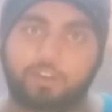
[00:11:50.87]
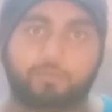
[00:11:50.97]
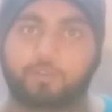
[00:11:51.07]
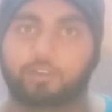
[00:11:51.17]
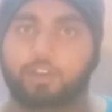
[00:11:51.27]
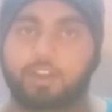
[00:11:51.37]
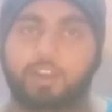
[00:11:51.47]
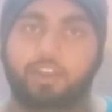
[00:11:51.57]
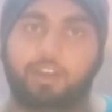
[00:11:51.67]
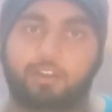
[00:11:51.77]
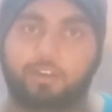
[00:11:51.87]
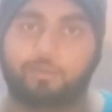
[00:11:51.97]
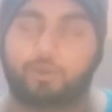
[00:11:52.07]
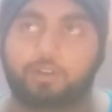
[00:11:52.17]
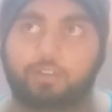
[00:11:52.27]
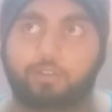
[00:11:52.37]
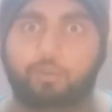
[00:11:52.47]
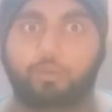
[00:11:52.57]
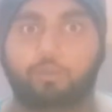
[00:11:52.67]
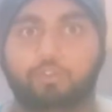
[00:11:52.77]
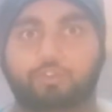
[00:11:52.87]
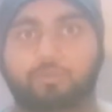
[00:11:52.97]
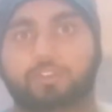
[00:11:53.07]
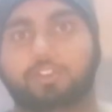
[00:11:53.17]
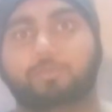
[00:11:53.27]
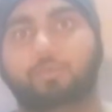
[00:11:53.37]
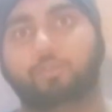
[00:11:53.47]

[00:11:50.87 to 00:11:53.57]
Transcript: mode. What Goku Super Saiyan Blue